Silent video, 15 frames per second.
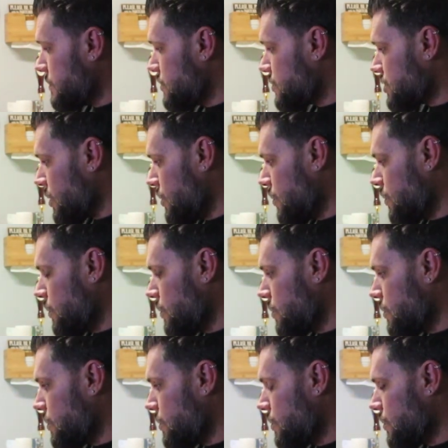So,
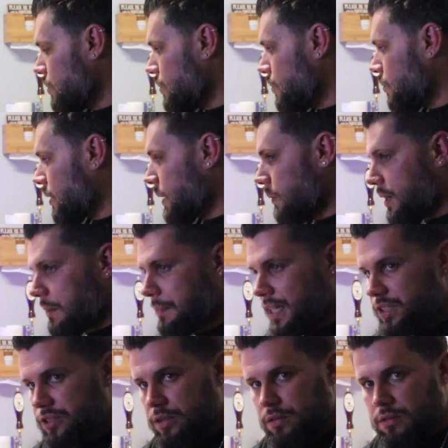what I want to
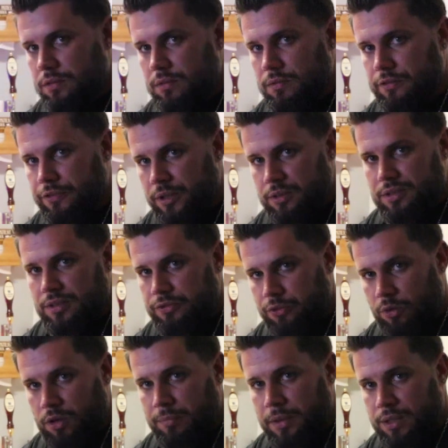mention first and
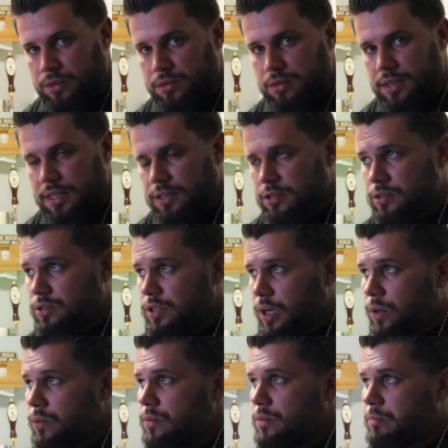foremost is
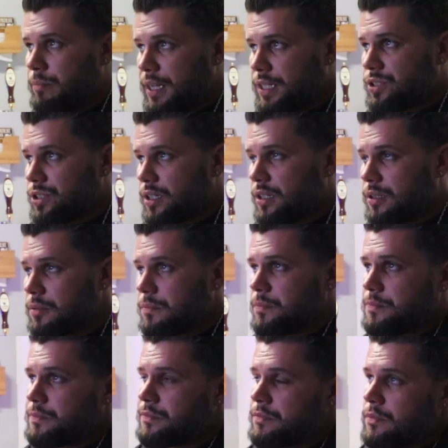don't measure
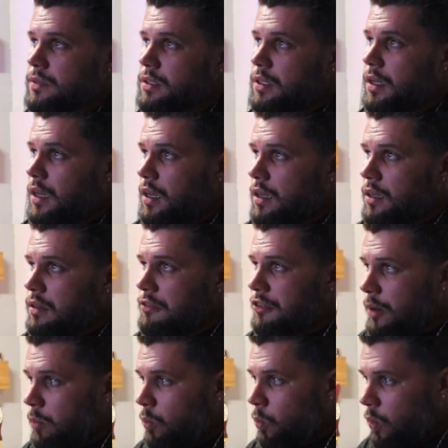
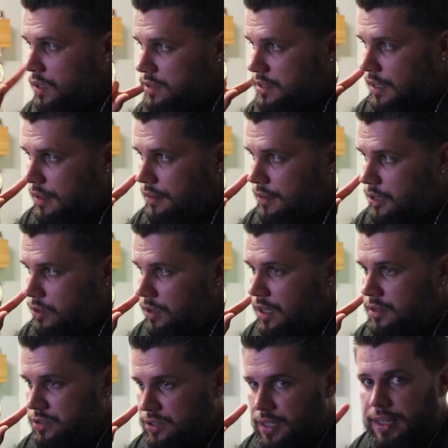from one side of the
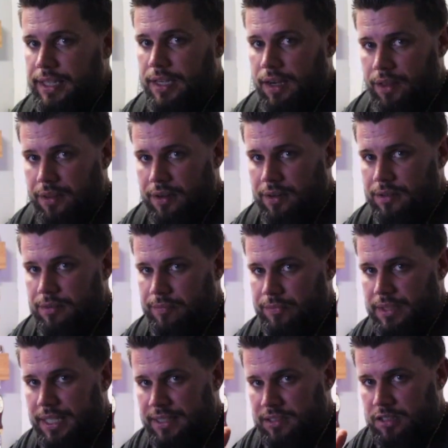garage to the other
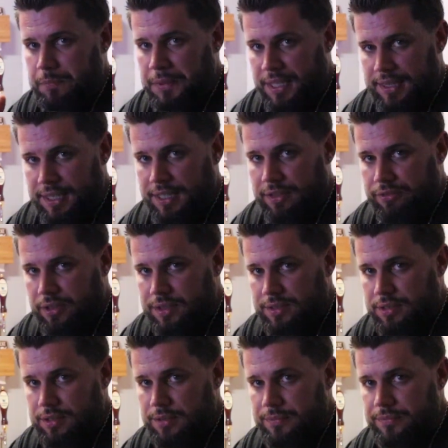and split the
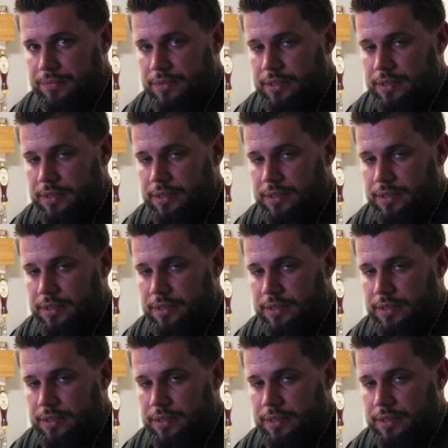difference.